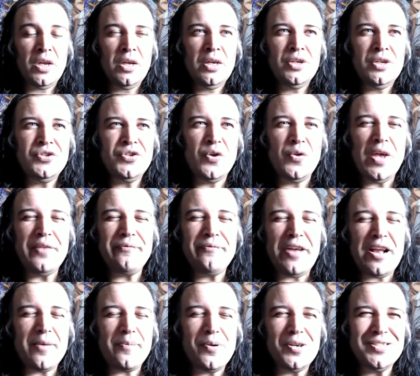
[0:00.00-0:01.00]
So then
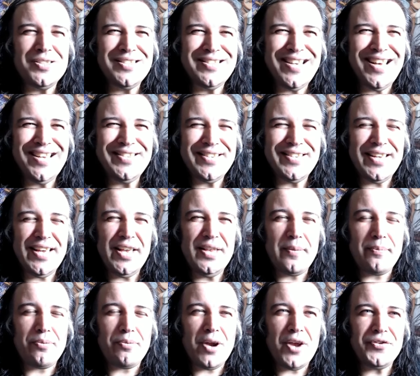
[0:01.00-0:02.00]
Vegapunk says, in the
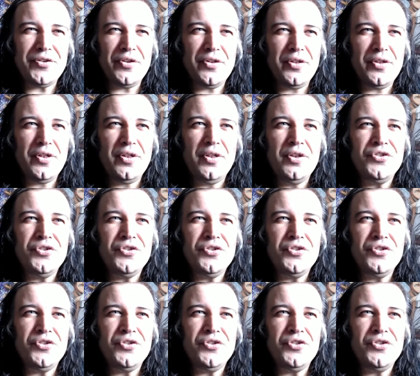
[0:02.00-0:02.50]
present,